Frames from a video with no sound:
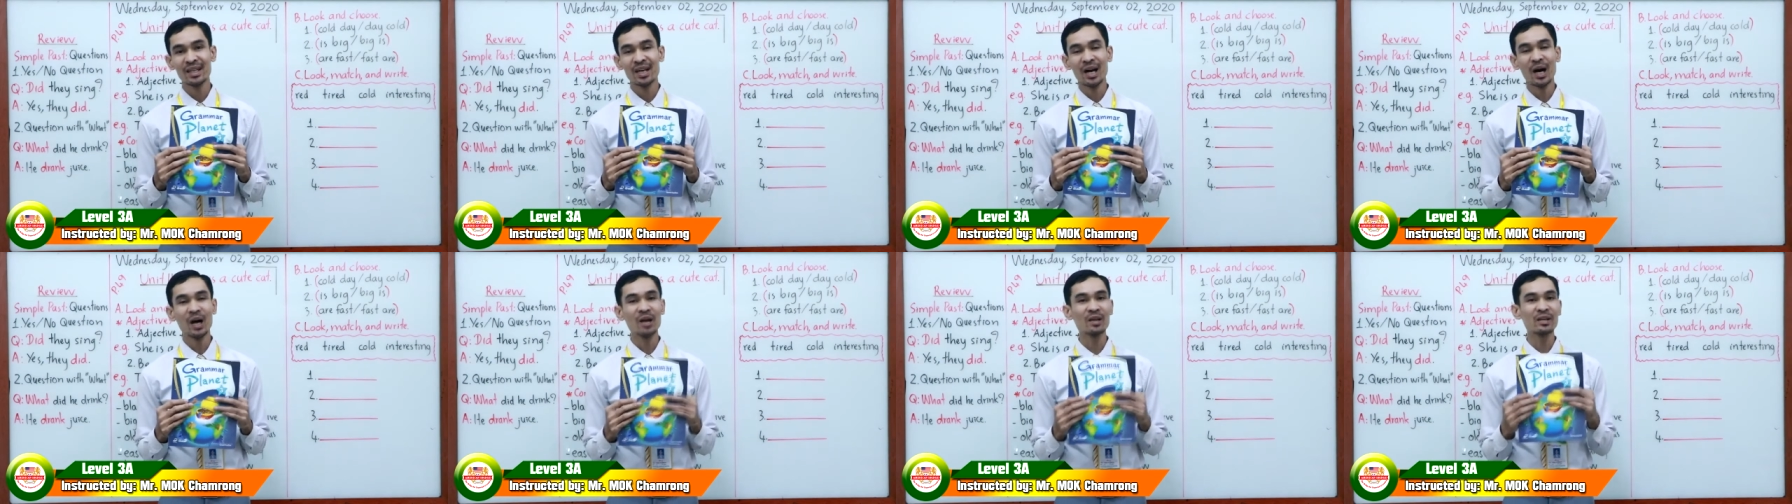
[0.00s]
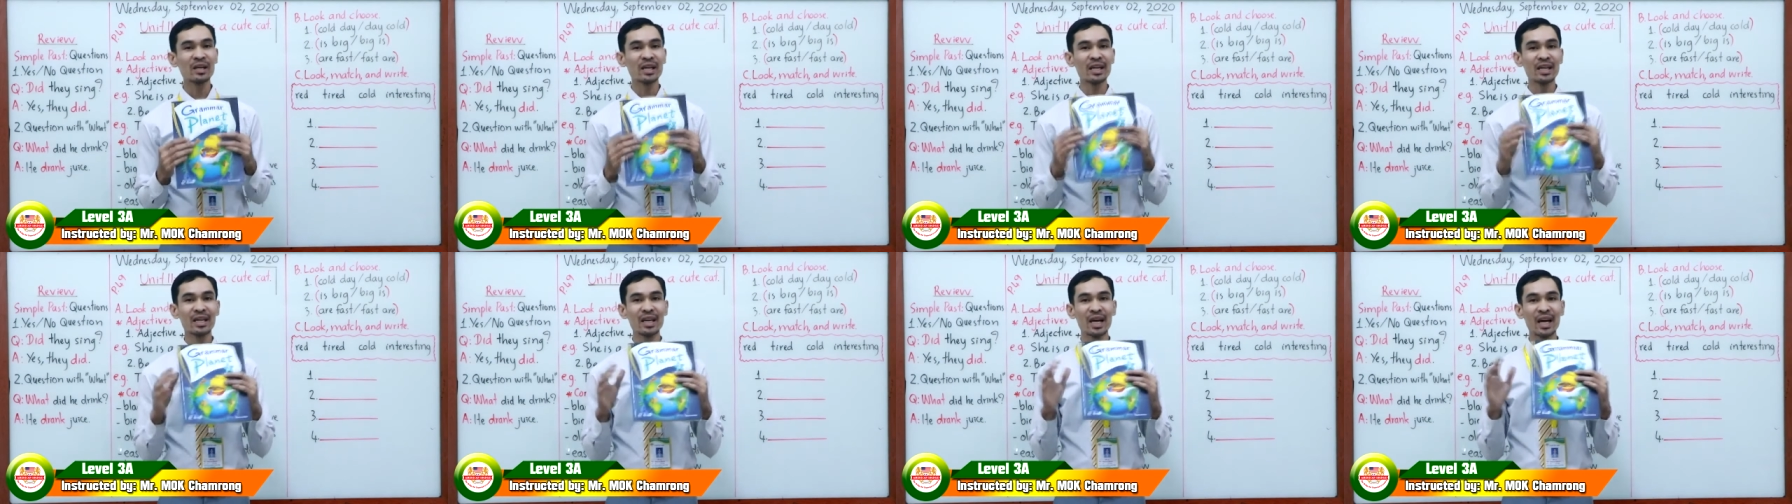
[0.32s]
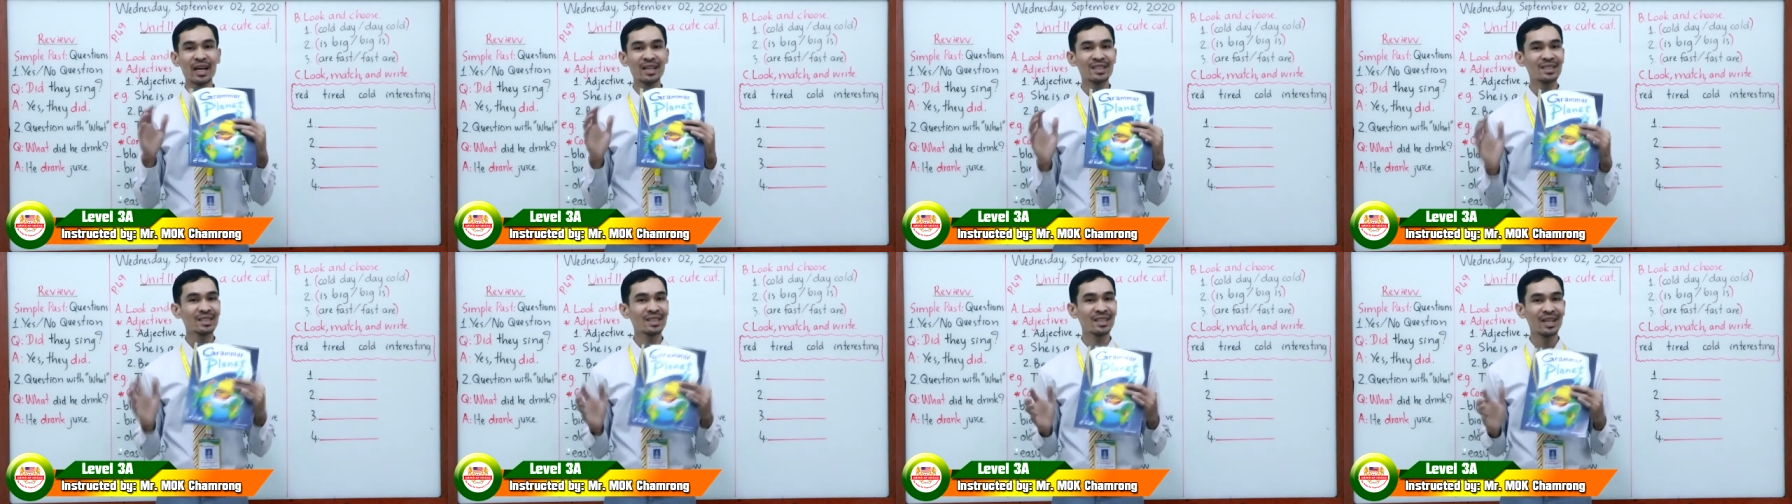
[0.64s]
Okay,
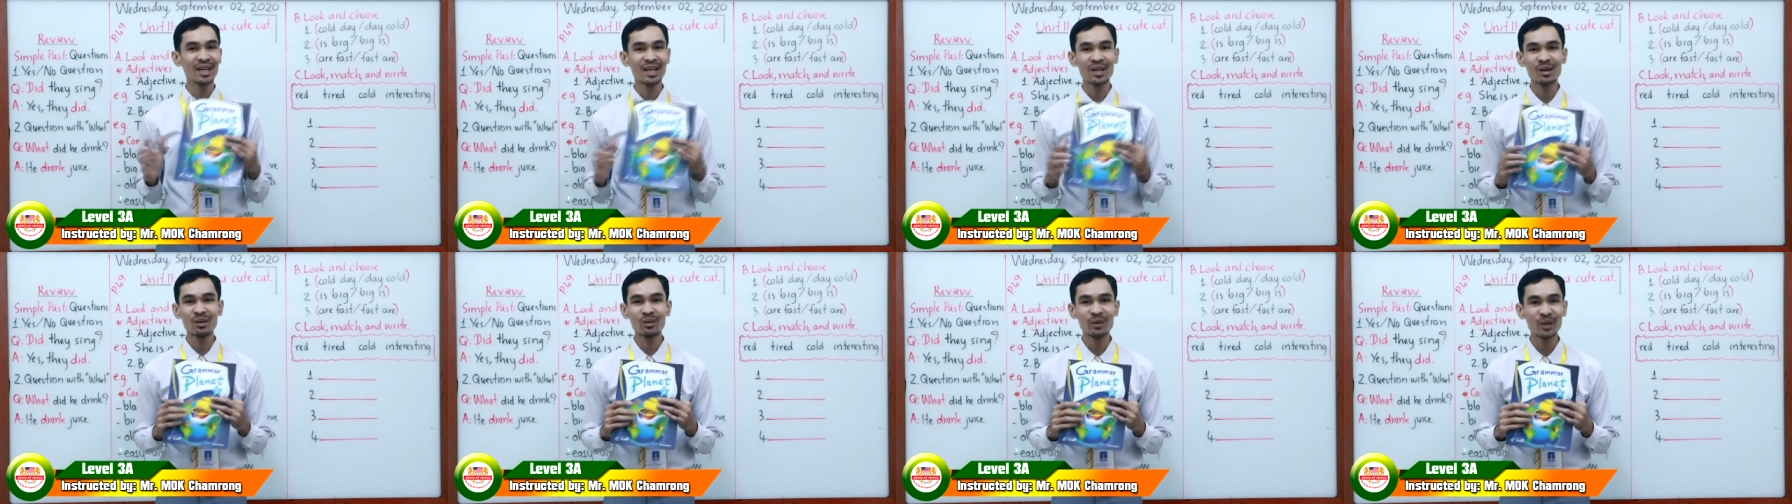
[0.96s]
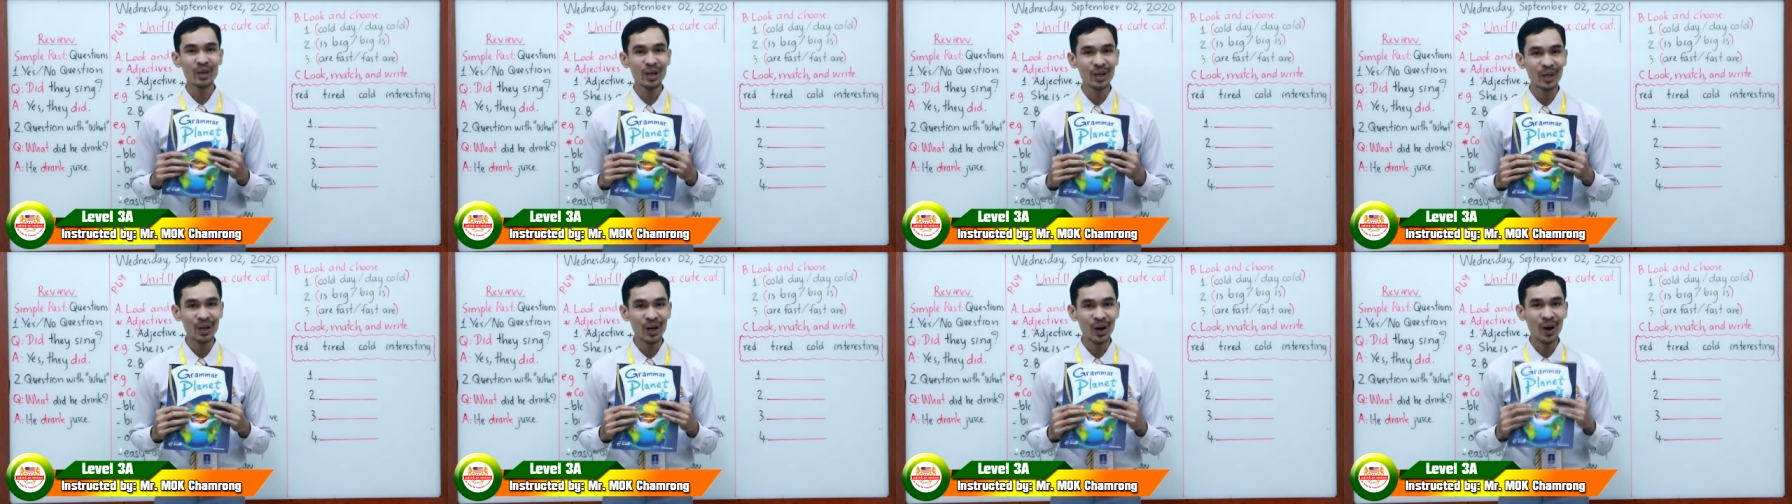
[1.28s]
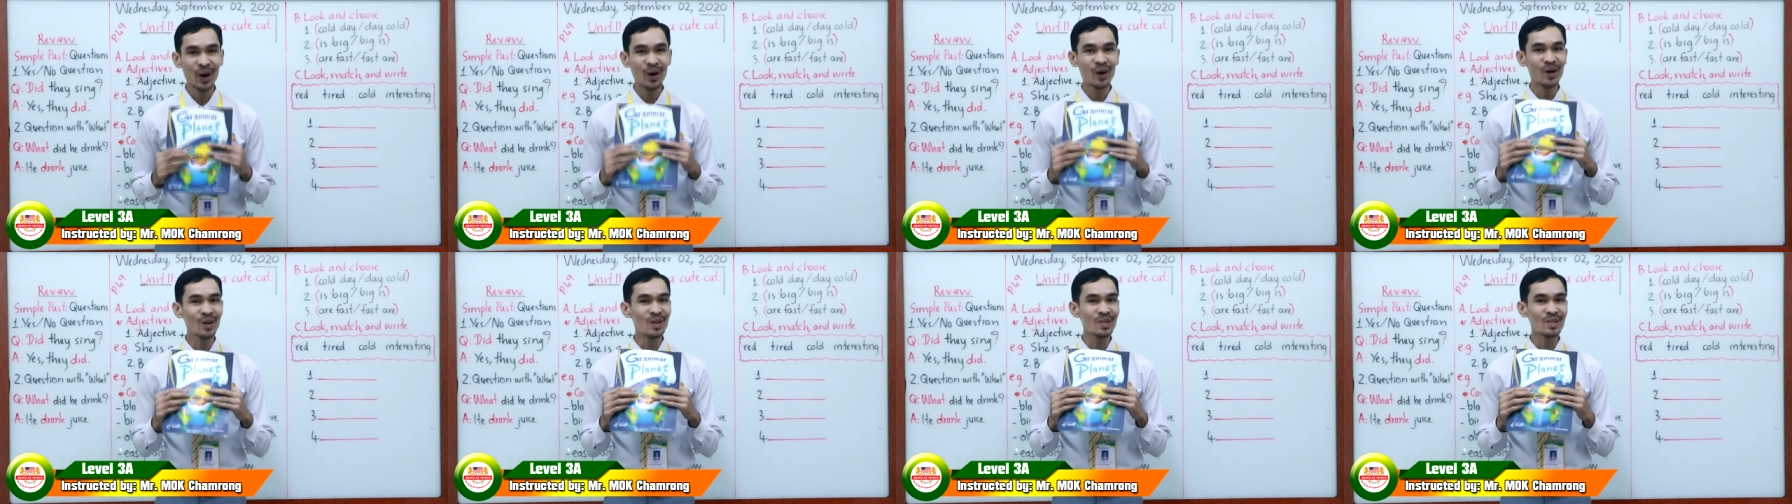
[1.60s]
and today we
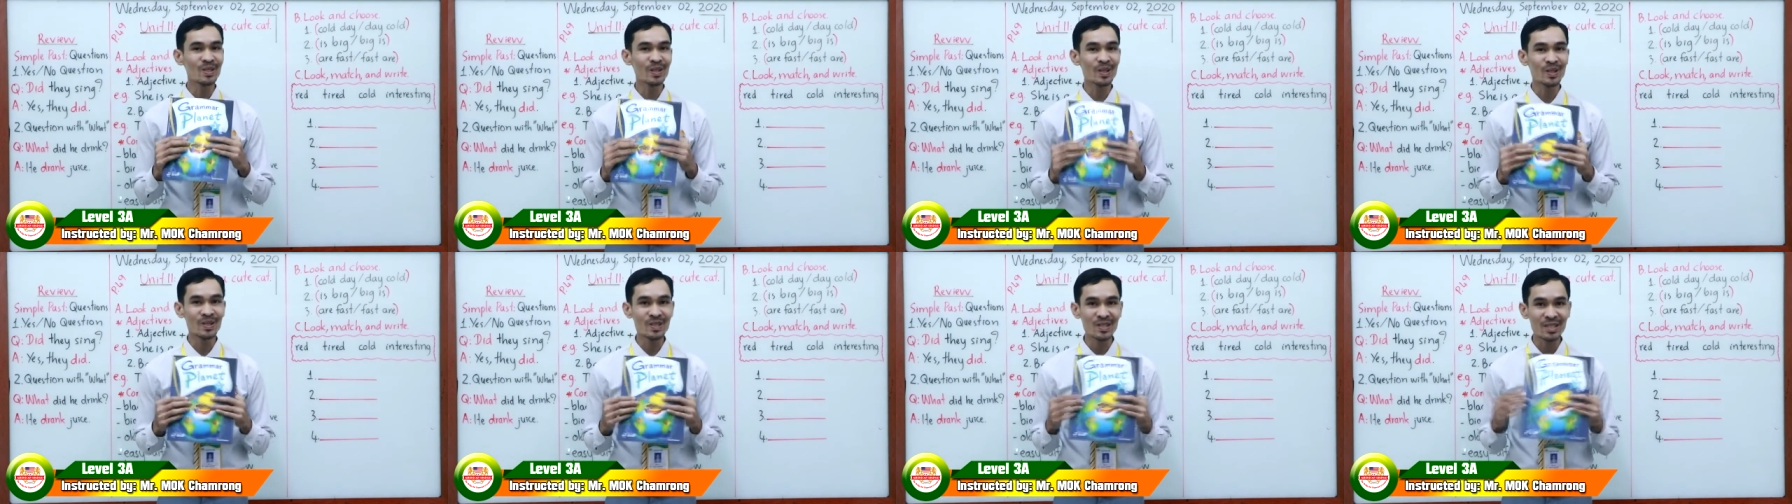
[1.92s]
also